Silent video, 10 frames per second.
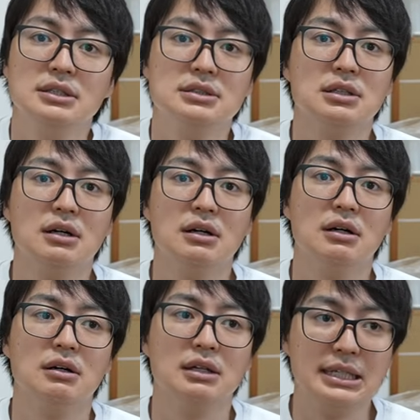
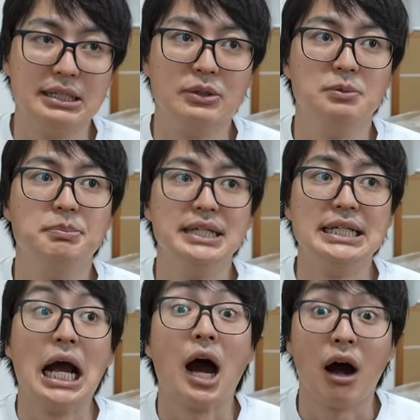So it would
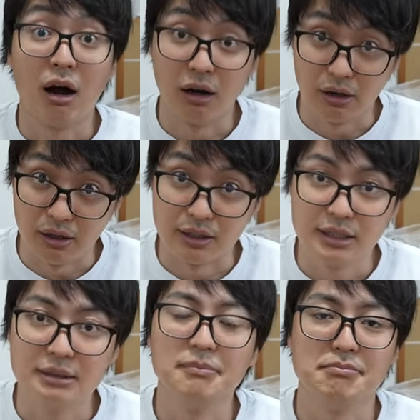be hard,
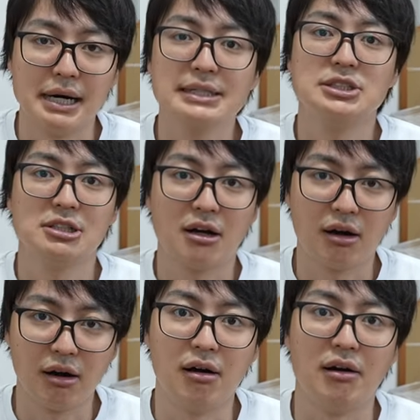much
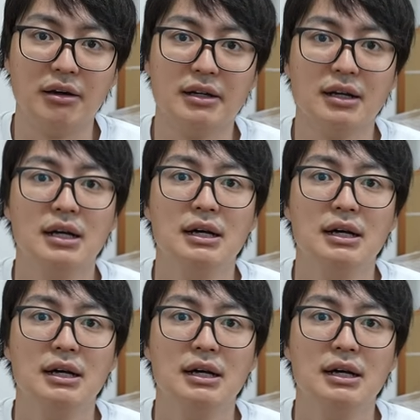harder.